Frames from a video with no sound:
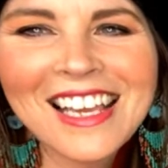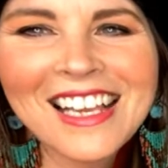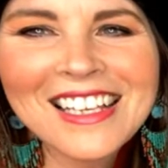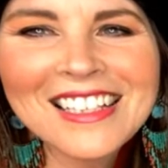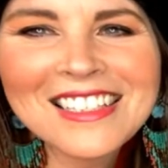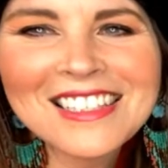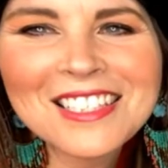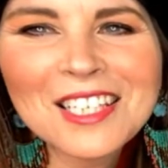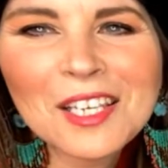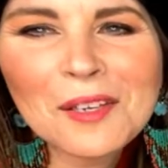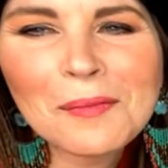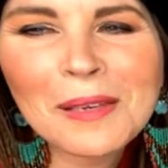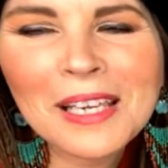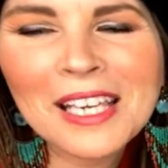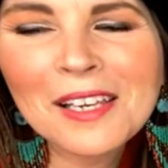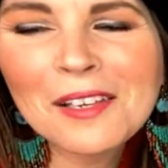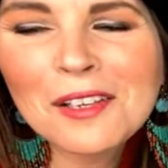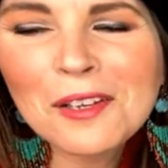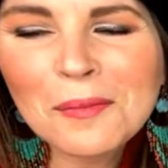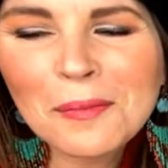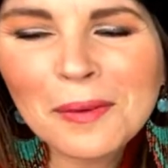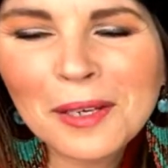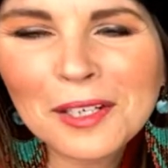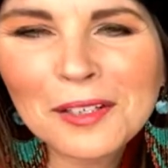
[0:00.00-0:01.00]
They can see me.
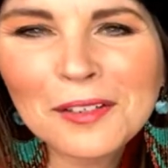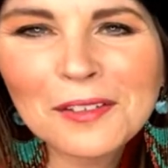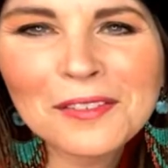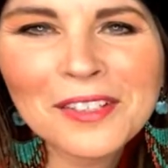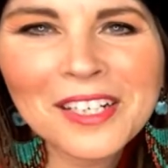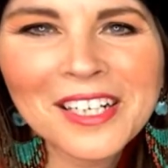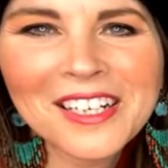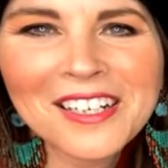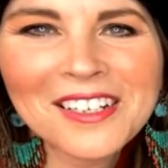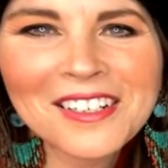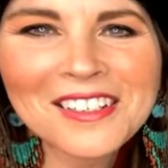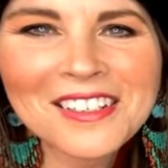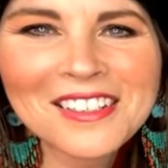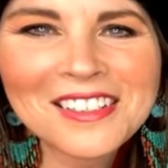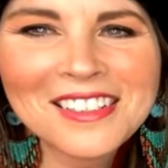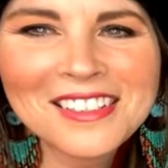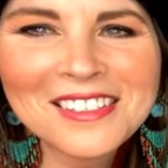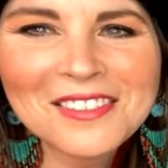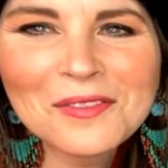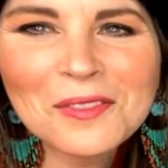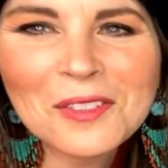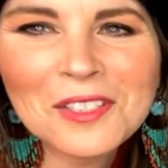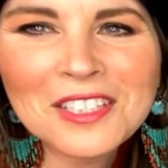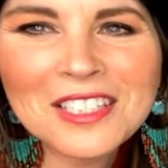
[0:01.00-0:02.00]
Get butt over here,
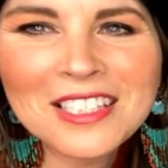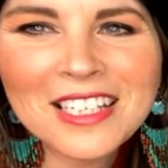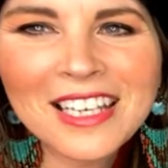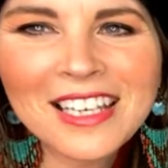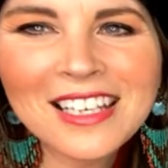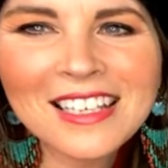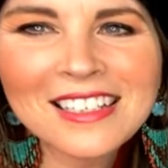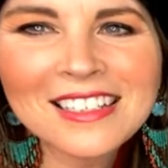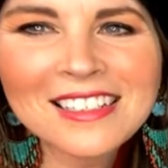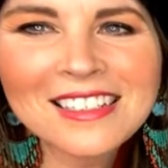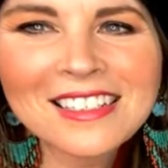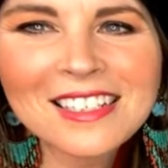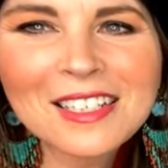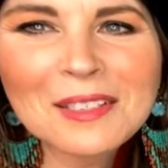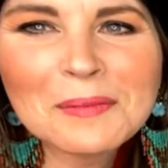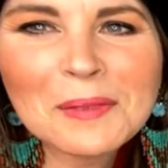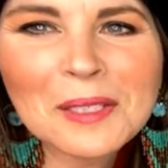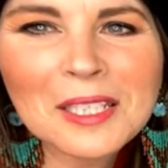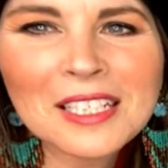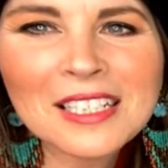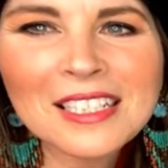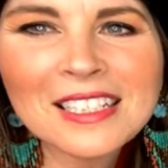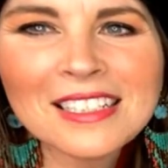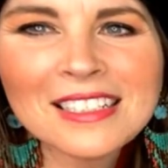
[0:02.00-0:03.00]
Woodsy.
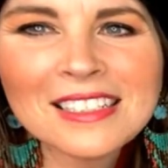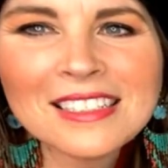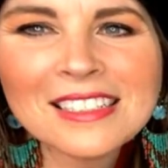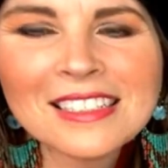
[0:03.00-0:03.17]
Come on.